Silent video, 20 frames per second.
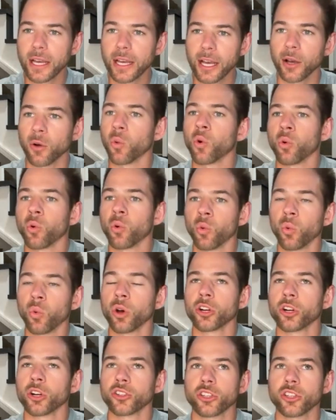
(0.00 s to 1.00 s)
Uh, w-
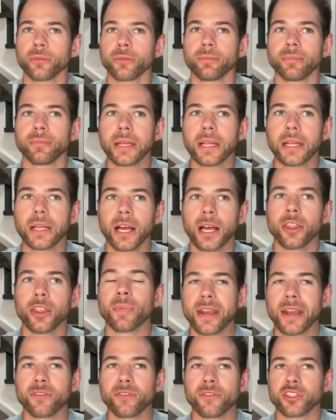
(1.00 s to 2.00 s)
what are some of the
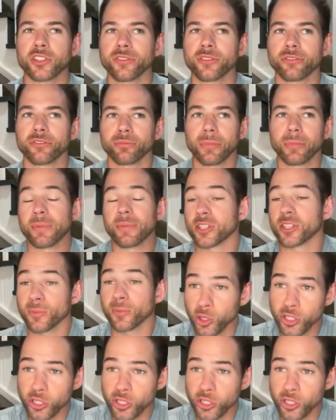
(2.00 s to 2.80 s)
benefits of maybe some